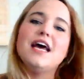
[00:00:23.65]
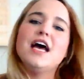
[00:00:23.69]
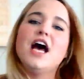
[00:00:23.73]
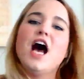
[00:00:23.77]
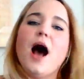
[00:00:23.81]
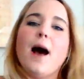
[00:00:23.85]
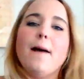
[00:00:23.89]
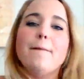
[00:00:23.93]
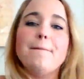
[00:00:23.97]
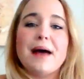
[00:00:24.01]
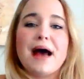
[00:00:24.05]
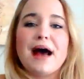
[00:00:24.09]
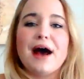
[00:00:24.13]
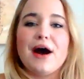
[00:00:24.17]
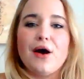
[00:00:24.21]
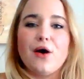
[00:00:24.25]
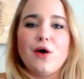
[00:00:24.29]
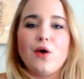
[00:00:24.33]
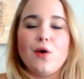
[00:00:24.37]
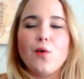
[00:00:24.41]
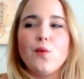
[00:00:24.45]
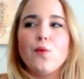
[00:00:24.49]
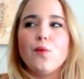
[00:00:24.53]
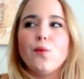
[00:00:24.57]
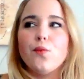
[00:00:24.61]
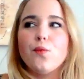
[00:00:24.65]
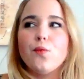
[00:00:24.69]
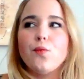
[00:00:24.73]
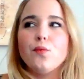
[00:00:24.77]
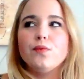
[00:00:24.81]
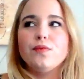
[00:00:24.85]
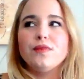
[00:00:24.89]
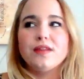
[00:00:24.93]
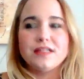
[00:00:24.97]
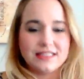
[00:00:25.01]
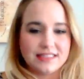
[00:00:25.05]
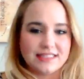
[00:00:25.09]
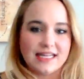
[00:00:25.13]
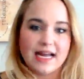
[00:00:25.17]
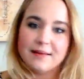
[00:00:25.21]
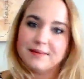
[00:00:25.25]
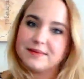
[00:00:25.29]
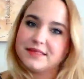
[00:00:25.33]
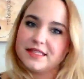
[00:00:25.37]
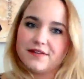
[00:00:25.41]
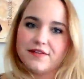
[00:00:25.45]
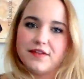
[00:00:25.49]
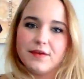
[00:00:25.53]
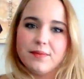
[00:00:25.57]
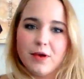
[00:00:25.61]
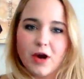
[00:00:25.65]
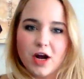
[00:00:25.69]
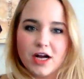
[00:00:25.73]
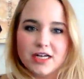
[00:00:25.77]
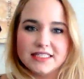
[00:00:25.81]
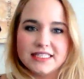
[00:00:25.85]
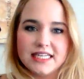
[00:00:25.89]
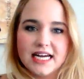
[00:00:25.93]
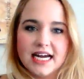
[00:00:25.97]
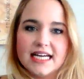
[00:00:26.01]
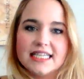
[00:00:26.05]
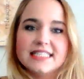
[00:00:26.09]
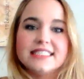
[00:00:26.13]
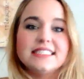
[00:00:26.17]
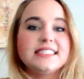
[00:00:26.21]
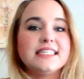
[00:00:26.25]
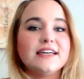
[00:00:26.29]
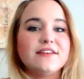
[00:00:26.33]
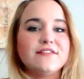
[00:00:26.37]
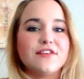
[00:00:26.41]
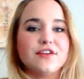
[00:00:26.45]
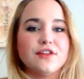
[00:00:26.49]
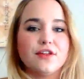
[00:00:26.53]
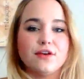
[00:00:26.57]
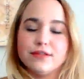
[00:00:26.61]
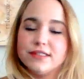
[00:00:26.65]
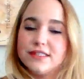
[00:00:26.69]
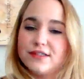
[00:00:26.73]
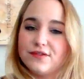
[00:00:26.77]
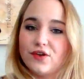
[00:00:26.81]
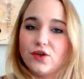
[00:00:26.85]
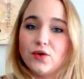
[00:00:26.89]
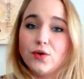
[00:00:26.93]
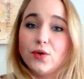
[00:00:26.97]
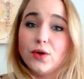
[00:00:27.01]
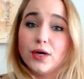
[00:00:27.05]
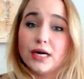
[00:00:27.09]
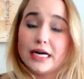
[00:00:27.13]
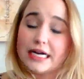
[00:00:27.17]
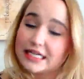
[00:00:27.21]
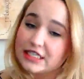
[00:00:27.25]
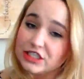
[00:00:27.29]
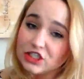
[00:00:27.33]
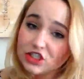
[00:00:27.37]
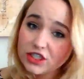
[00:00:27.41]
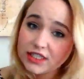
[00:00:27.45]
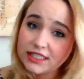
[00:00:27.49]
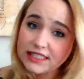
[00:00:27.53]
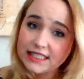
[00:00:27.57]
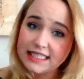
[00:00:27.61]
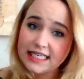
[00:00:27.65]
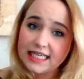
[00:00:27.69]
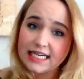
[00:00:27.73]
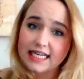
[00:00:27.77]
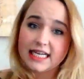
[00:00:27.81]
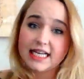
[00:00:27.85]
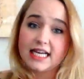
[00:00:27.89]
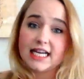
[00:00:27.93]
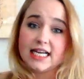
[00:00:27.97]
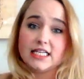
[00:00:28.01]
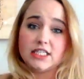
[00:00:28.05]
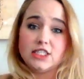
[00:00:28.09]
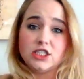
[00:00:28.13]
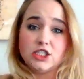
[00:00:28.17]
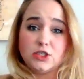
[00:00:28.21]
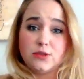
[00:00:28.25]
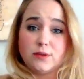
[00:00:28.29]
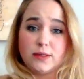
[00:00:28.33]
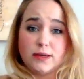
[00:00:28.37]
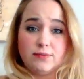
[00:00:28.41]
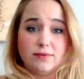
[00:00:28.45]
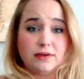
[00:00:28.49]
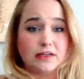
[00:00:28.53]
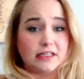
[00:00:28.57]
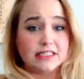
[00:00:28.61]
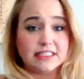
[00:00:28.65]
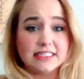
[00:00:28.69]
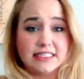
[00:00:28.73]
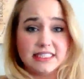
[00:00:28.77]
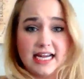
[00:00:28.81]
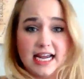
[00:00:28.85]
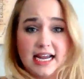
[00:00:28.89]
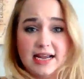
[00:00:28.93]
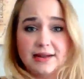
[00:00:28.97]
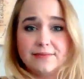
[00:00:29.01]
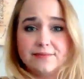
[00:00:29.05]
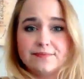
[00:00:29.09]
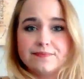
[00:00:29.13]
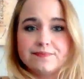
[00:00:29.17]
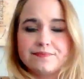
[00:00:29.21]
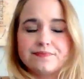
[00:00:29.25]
about the steps of the process for those of you who are interested in doing real estate,